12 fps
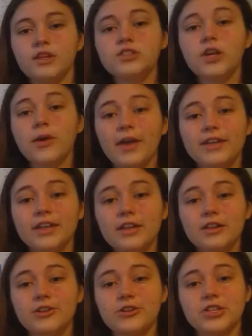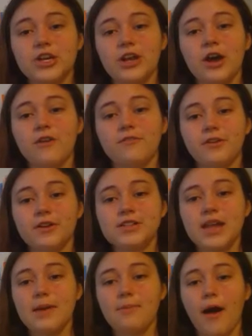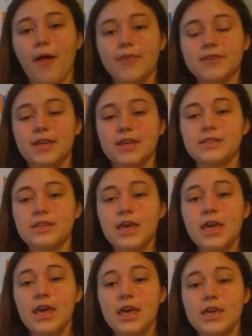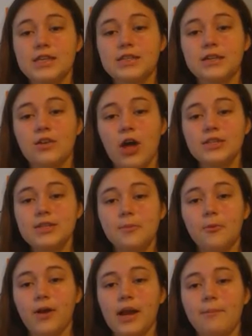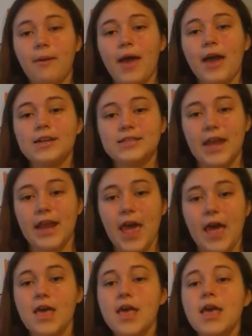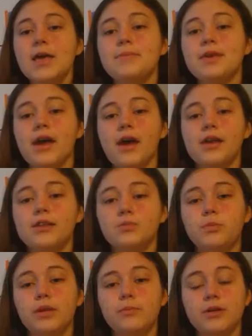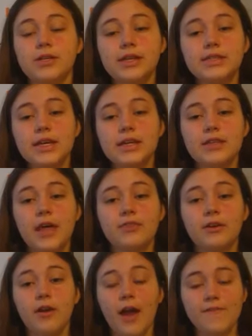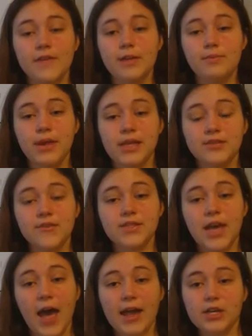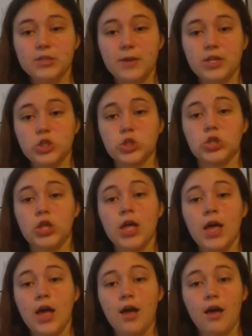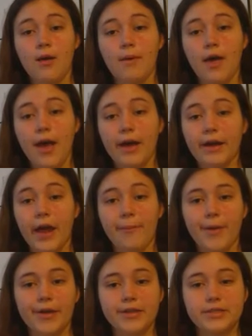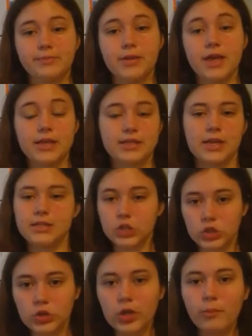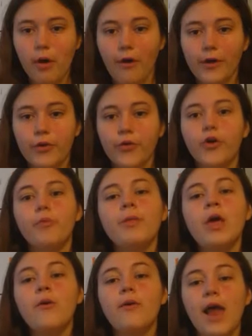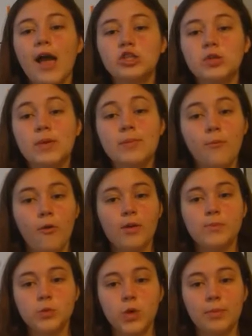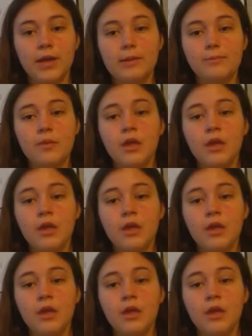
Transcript: So in conclusion, our first hypothesis is not supported by our data because we predicted that the graphene, because of its higher spatial economics, because it is a 2D molecule, would actually be more absorbent.